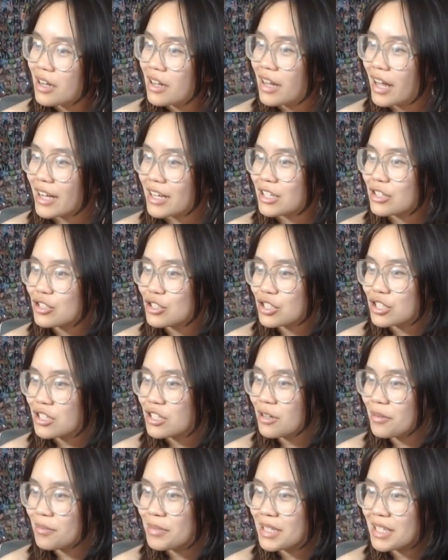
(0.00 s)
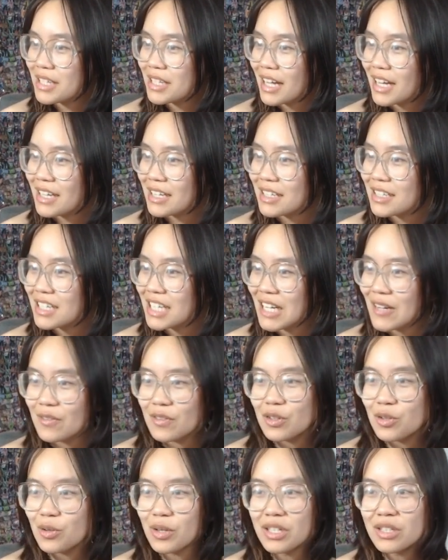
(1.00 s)
Like you shouldn't be like, if
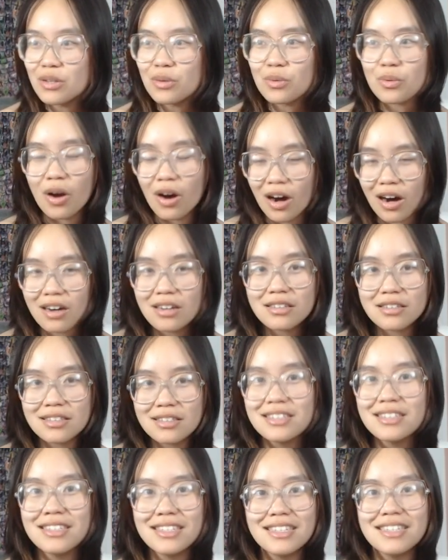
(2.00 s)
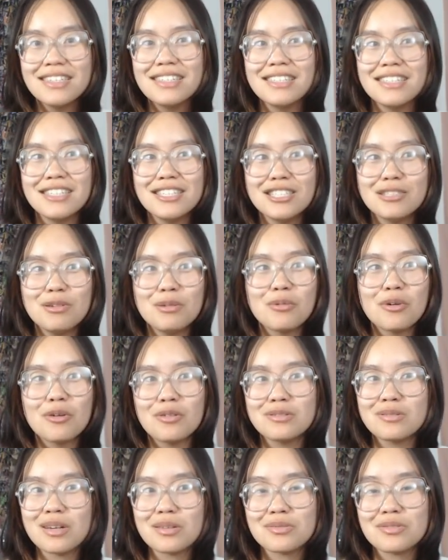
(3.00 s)
you're in the wrong, you should be more
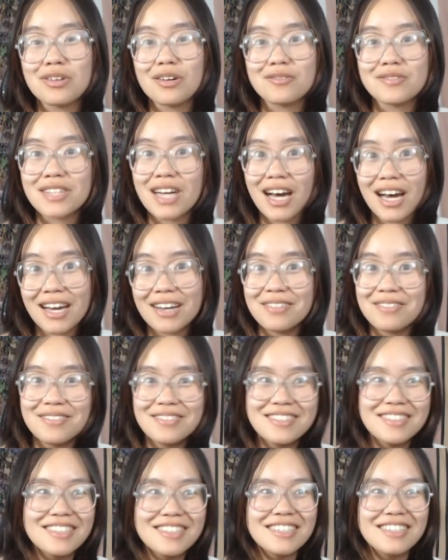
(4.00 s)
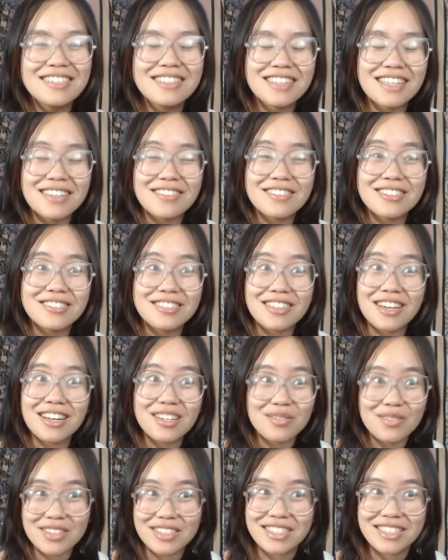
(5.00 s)
respectful of time to the
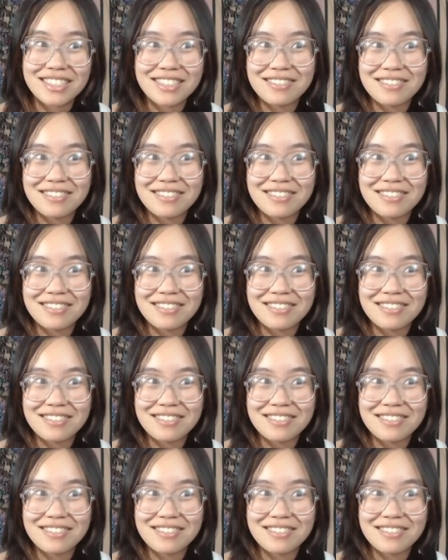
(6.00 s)
other person.